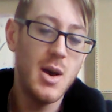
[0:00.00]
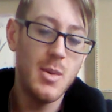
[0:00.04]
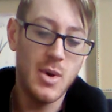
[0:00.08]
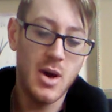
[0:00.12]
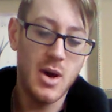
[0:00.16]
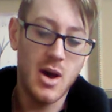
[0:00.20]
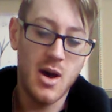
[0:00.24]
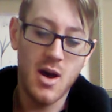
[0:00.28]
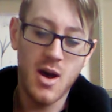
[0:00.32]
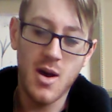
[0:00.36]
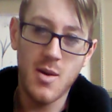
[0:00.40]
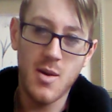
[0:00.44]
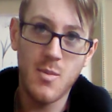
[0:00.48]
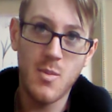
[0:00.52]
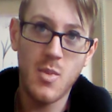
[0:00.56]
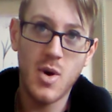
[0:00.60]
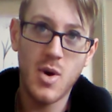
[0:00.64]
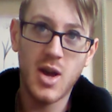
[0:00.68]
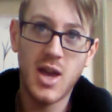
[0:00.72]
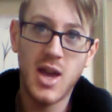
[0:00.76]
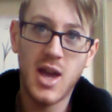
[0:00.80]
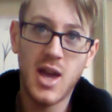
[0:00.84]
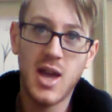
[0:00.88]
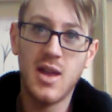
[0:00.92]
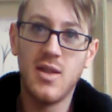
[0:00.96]
But
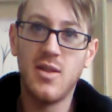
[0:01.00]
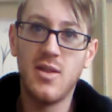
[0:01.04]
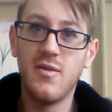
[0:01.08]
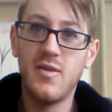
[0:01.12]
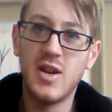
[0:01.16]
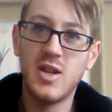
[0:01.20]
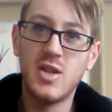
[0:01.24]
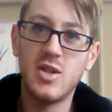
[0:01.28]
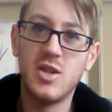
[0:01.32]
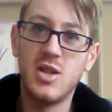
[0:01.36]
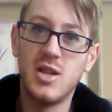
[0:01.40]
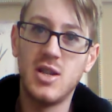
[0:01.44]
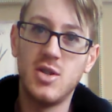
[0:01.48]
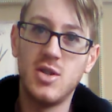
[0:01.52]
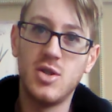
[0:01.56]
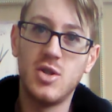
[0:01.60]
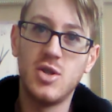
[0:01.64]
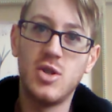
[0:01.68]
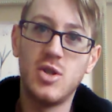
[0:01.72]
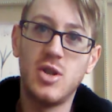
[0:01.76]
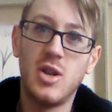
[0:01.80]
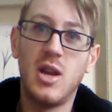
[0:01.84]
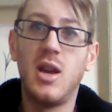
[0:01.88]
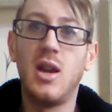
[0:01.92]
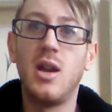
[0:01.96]
working in the fashion
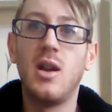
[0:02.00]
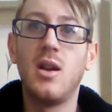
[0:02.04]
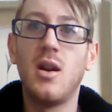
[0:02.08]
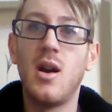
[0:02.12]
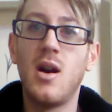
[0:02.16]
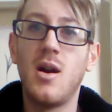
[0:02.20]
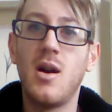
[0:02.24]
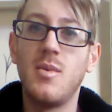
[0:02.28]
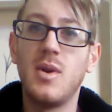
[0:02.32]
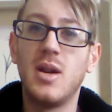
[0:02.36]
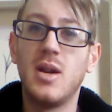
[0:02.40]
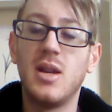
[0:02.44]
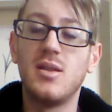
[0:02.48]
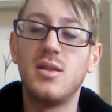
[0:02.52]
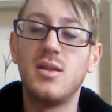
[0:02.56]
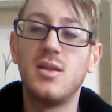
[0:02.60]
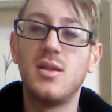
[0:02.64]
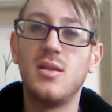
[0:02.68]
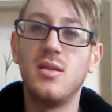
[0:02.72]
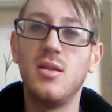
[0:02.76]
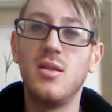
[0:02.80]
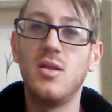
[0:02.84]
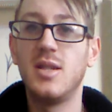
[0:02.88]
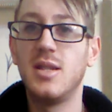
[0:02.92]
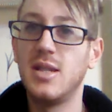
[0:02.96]
industry,
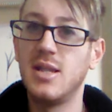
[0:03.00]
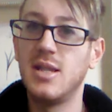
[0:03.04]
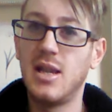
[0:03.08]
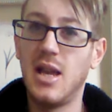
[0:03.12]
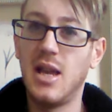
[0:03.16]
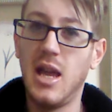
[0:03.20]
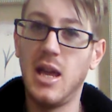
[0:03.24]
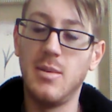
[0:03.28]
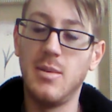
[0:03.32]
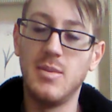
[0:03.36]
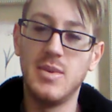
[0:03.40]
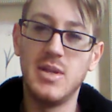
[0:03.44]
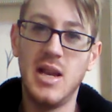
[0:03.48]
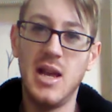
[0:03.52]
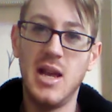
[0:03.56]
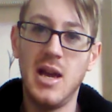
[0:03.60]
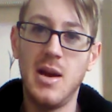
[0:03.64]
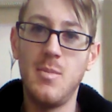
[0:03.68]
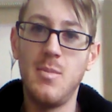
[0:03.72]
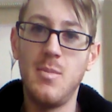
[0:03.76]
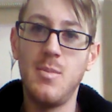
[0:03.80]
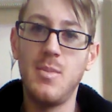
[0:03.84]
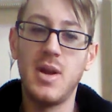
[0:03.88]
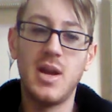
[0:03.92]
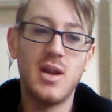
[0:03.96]
it's nice to keep
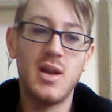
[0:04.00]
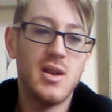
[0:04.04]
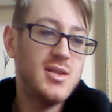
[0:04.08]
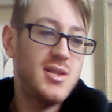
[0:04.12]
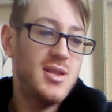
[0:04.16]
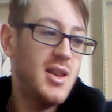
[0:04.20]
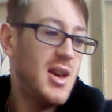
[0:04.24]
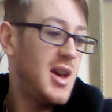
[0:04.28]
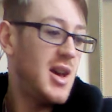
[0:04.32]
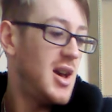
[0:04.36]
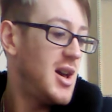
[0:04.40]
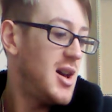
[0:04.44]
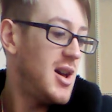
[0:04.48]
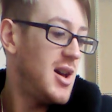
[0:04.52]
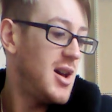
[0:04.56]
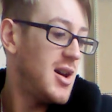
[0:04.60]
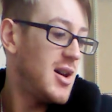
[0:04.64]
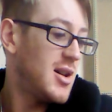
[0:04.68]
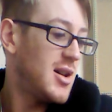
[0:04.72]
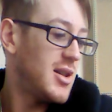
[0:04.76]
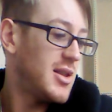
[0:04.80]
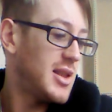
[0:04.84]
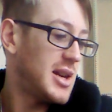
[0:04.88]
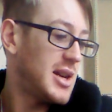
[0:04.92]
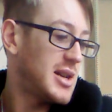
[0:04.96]
slim because
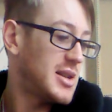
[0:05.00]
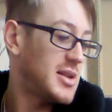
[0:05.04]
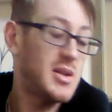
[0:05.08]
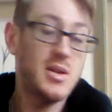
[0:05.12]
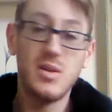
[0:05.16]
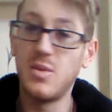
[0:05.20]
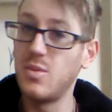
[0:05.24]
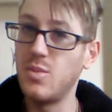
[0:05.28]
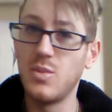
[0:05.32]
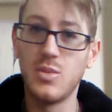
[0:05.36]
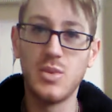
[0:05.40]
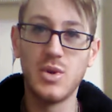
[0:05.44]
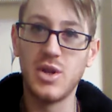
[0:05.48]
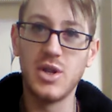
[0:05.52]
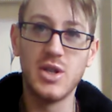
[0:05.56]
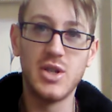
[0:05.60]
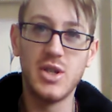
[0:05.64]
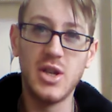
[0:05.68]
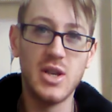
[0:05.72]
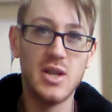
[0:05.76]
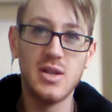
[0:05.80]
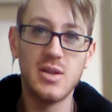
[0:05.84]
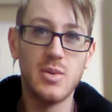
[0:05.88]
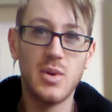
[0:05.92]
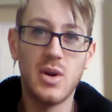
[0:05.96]
that's what I
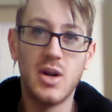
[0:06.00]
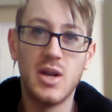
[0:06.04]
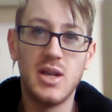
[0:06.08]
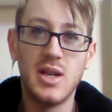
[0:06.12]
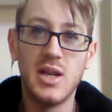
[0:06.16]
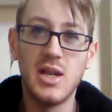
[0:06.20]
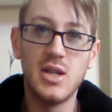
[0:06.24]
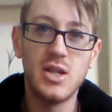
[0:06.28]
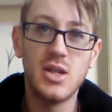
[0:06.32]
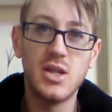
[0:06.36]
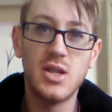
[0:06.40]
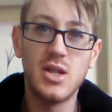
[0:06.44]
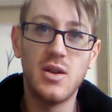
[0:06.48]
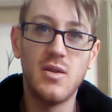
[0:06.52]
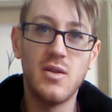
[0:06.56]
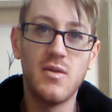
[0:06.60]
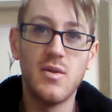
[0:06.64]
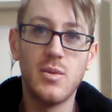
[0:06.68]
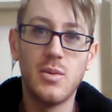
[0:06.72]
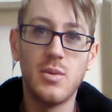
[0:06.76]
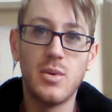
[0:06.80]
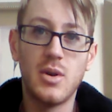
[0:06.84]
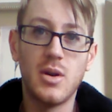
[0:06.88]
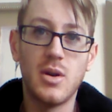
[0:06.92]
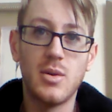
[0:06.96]
do. It's what I need to do
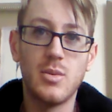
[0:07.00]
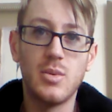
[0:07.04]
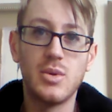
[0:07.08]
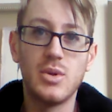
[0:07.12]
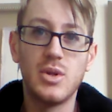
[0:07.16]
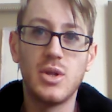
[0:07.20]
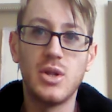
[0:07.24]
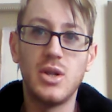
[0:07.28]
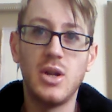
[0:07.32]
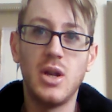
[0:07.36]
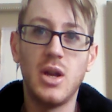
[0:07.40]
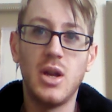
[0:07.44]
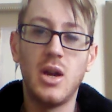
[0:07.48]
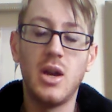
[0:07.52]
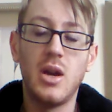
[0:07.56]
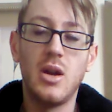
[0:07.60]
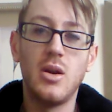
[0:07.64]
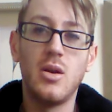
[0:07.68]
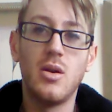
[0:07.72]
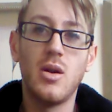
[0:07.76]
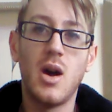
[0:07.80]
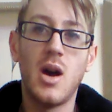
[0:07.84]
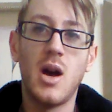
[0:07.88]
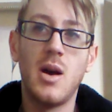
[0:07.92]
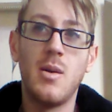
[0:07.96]
for what I want to
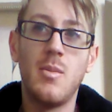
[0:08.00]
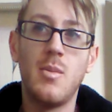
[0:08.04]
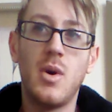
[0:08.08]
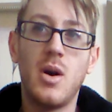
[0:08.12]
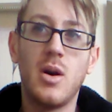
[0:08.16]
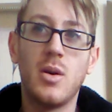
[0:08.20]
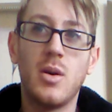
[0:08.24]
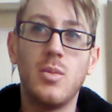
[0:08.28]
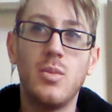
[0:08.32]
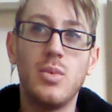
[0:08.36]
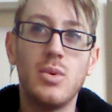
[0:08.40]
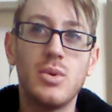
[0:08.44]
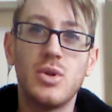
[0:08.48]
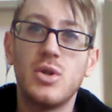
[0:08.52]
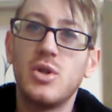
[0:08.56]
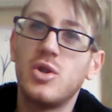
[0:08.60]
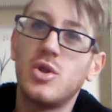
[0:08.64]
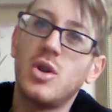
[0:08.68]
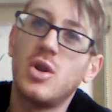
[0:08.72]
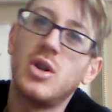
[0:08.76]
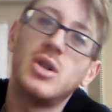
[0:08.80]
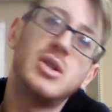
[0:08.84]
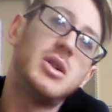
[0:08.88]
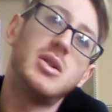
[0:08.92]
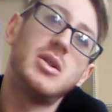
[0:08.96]
do. I want to
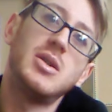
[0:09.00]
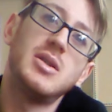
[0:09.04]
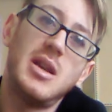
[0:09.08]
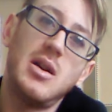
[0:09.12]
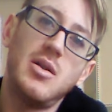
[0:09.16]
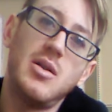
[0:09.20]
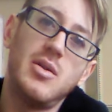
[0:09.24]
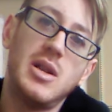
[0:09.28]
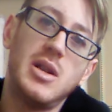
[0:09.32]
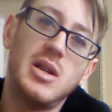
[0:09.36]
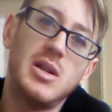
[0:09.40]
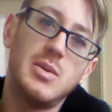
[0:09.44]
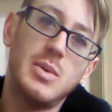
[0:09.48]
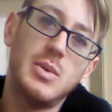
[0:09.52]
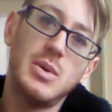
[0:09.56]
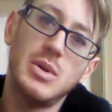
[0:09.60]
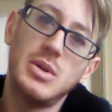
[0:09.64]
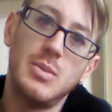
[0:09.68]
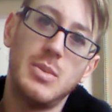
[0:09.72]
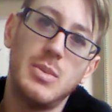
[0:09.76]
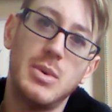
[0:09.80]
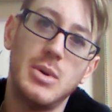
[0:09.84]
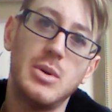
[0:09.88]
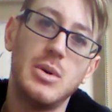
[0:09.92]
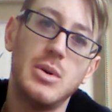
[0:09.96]
try and do it as healthy as
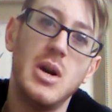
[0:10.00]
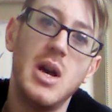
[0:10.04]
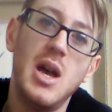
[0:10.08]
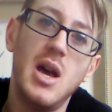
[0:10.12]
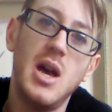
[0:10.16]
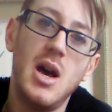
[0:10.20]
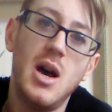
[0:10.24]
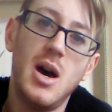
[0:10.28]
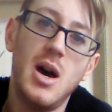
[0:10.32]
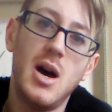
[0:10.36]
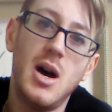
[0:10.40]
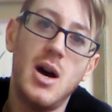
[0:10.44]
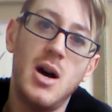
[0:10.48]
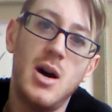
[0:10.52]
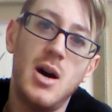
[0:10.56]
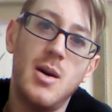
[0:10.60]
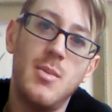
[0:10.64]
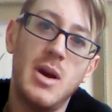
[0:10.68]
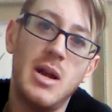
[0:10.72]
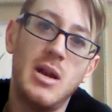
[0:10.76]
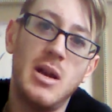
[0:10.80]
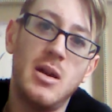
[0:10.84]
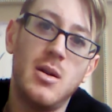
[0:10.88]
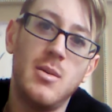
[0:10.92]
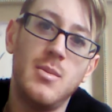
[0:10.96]
possible.
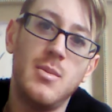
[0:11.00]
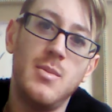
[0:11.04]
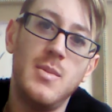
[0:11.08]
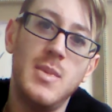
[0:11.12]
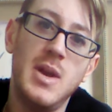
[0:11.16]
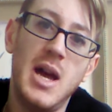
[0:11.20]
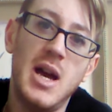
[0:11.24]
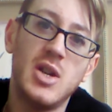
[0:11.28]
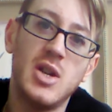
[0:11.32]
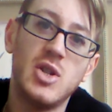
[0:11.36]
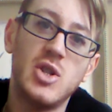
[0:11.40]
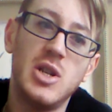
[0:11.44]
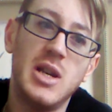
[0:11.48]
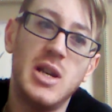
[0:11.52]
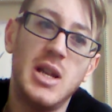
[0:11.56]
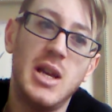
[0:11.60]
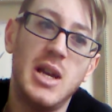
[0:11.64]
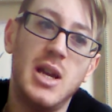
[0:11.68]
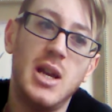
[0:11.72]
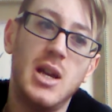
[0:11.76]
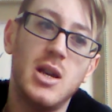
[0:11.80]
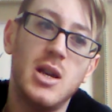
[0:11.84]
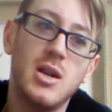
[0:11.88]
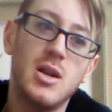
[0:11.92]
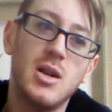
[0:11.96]
And I'm
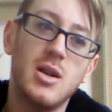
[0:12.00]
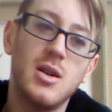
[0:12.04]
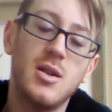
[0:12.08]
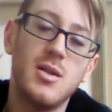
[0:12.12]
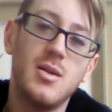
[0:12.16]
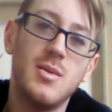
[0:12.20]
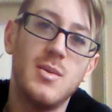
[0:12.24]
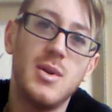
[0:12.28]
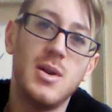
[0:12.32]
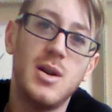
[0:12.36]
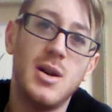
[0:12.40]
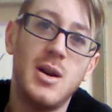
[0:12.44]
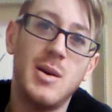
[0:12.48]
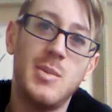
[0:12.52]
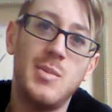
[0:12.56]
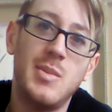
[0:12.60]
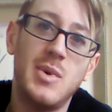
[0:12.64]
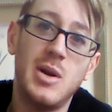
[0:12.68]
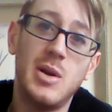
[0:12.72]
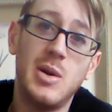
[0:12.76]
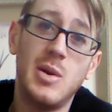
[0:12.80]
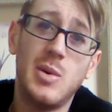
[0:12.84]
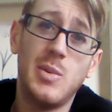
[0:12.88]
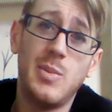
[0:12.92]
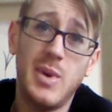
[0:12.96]
naturally
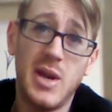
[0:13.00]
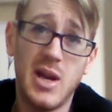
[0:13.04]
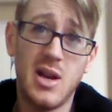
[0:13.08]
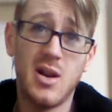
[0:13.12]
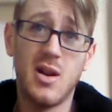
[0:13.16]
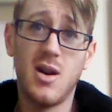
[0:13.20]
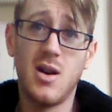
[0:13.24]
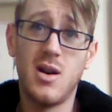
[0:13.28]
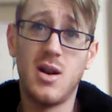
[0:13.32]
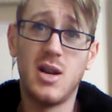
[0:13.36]
a lot bigger.